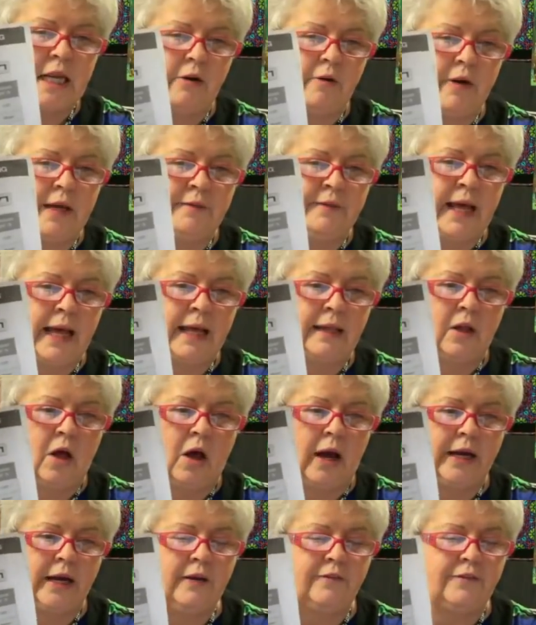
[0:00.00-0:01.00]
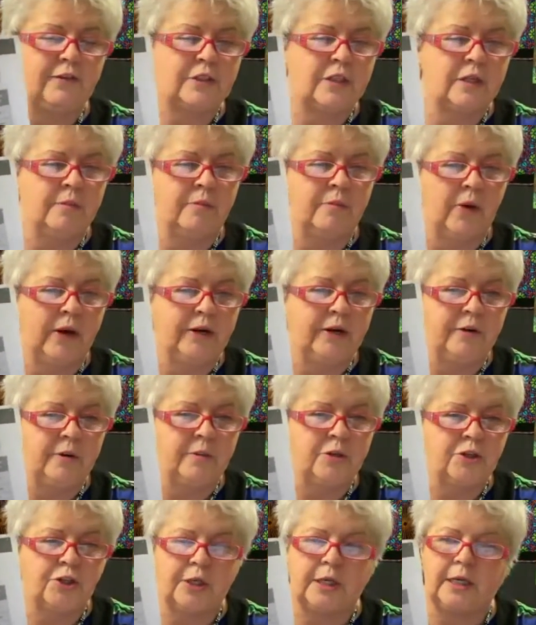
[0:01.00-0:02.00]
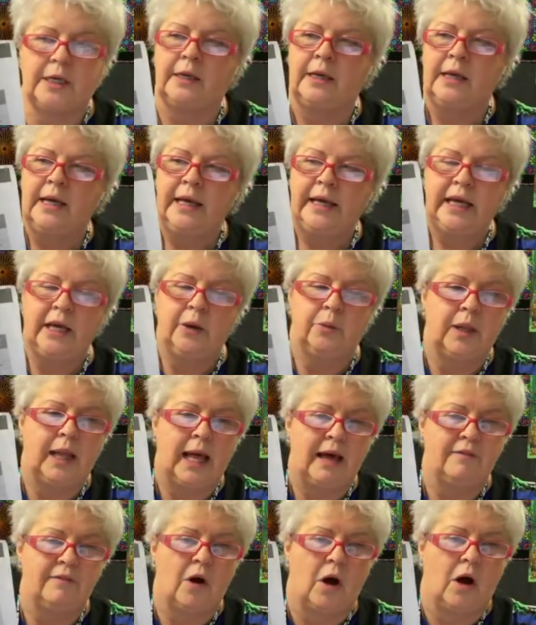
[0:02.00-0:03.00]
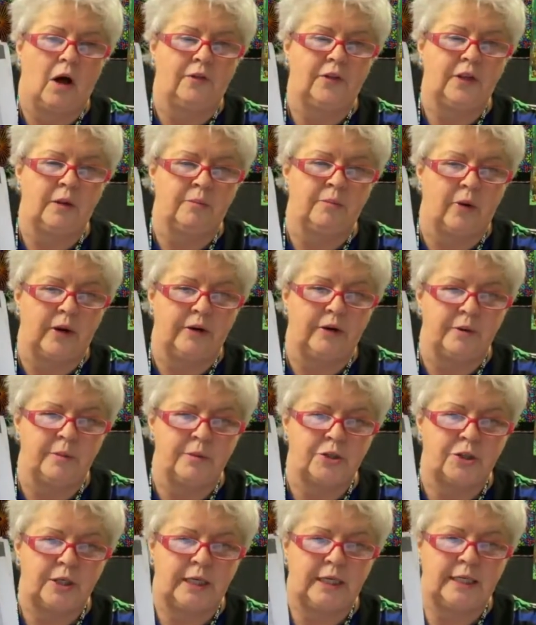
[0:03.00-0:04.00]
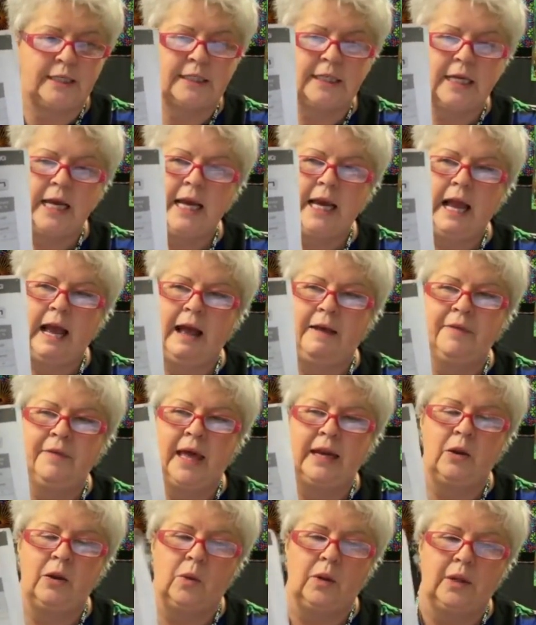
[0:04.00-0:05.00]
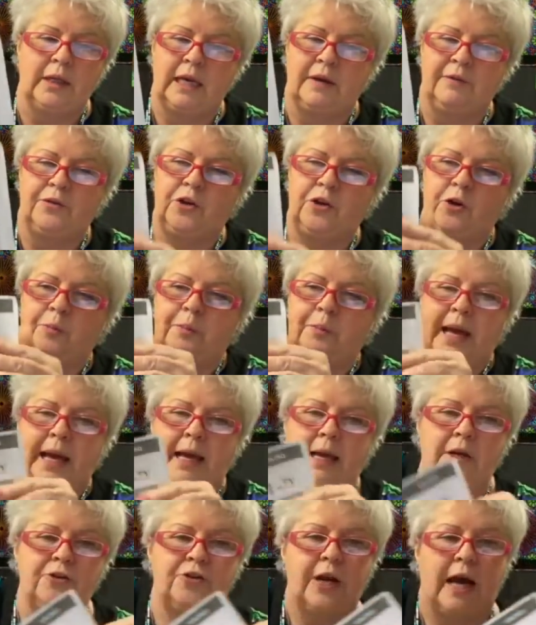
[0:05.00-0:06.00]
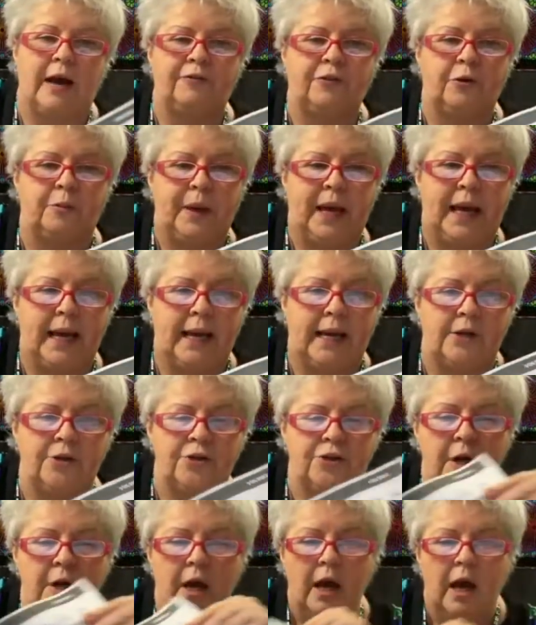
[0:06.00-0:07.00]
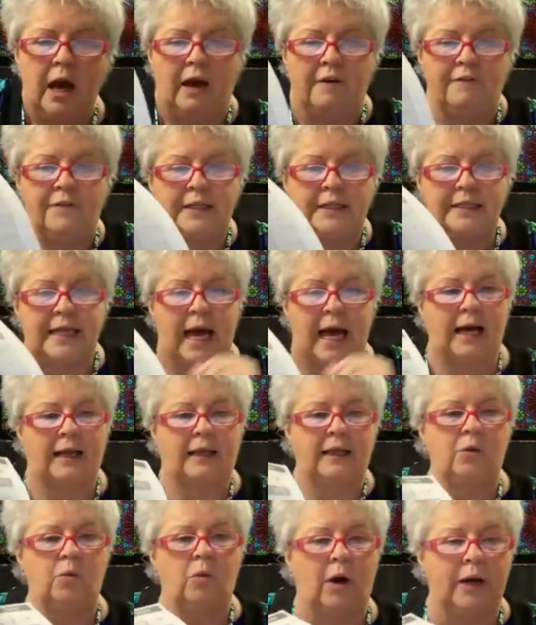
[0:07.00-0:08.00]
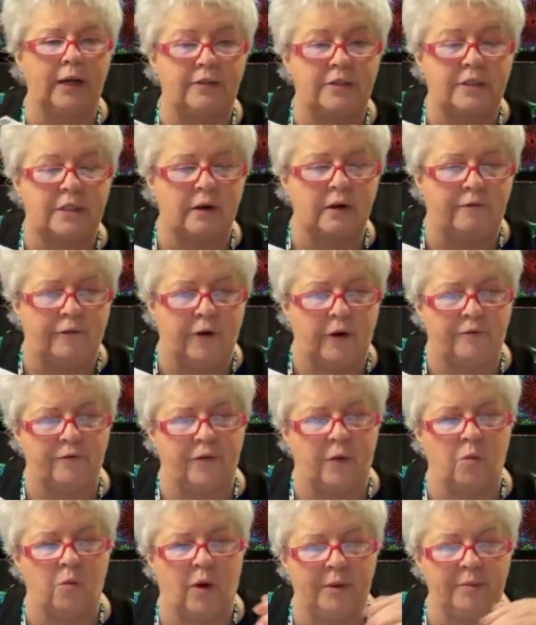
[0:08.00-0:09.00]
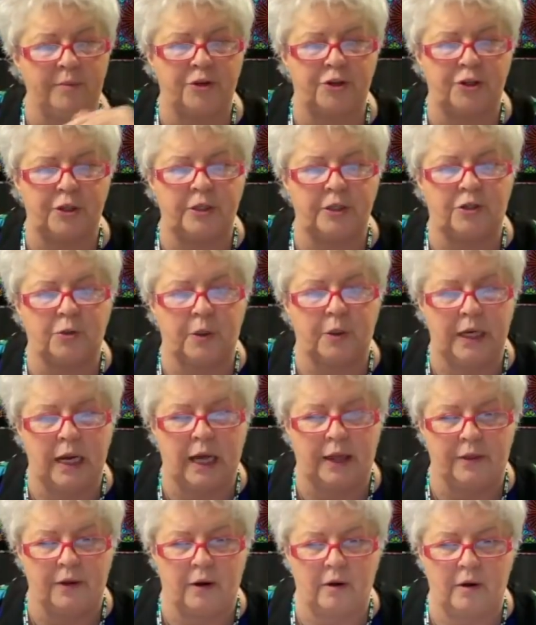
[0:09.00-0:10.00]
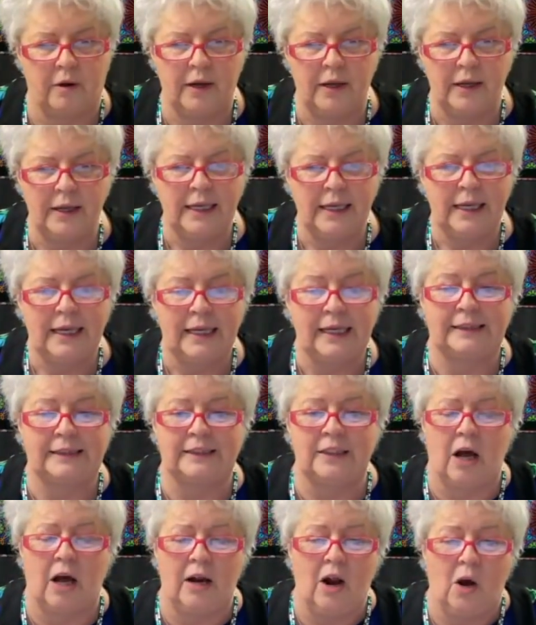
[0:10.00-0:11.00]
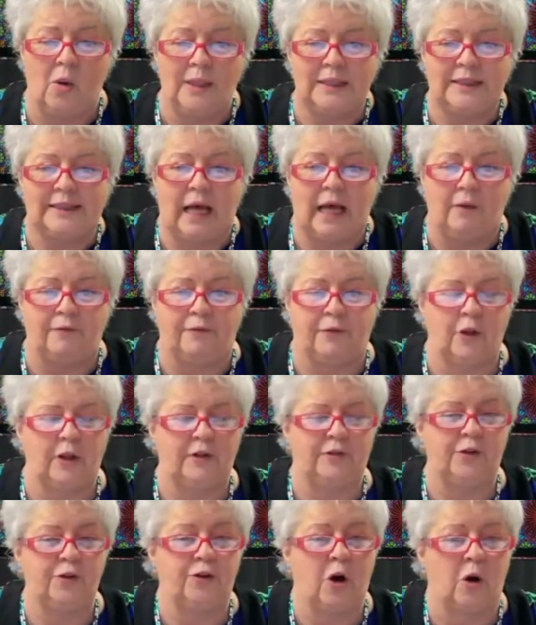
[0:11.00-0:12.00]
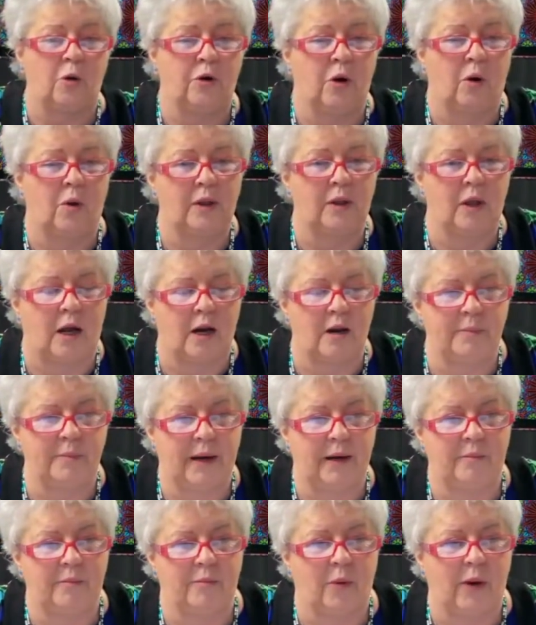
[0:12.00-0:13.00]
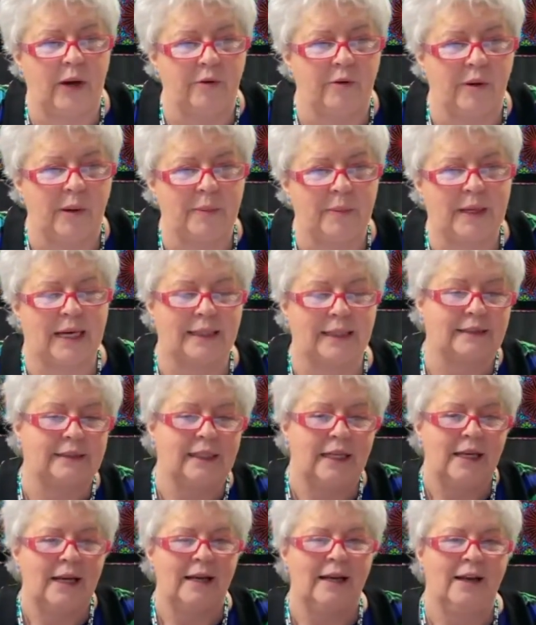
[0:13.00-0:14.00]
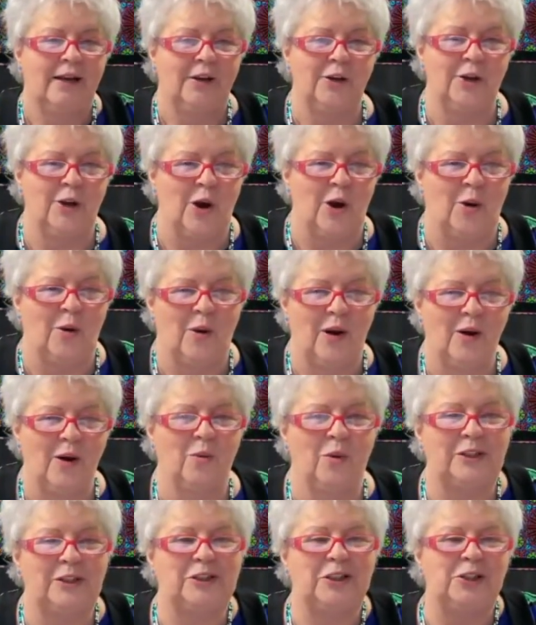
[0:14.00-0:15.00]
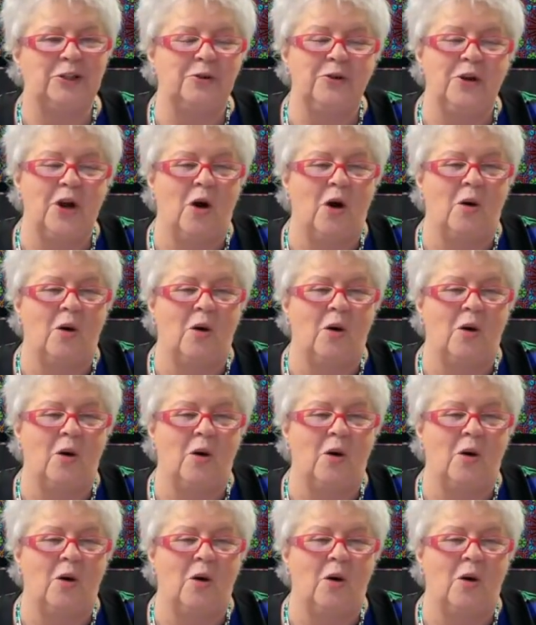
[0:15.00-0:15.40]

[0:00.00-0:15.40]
in that line. If it's an embroidery machine, it will have all the embroidery machines. And then it will give you page after page of exactly what is different from one machine to another. It's not always helpful if you don't know a lot about embroidery because, you know, what do you know